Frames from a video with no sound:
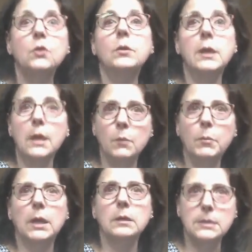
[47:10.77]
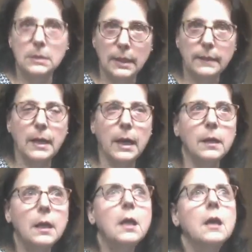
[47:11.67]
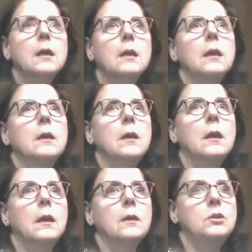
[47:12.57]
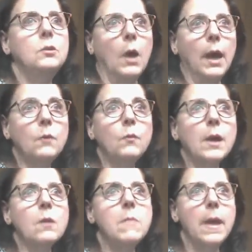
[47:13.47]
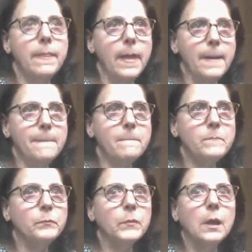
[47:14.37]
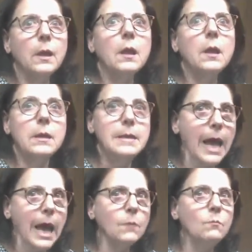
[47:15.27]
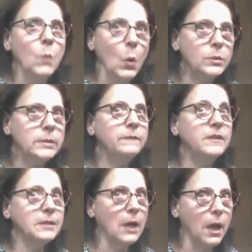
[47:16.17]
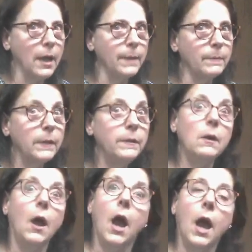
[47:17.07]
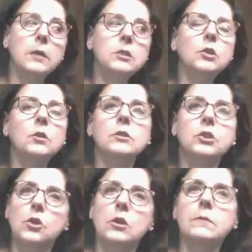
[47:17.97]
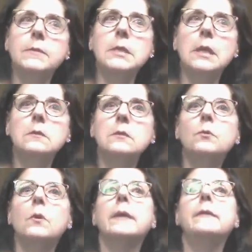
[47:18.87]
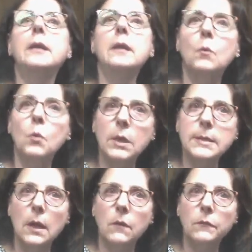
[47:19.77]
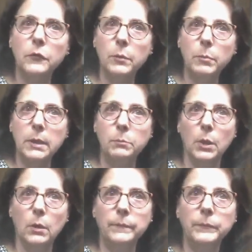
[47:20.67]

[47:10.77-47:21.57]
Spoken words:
You can get a policy like that. Do I recommend them? Not most of the time. There are certain circumstances where I think it works out for the people.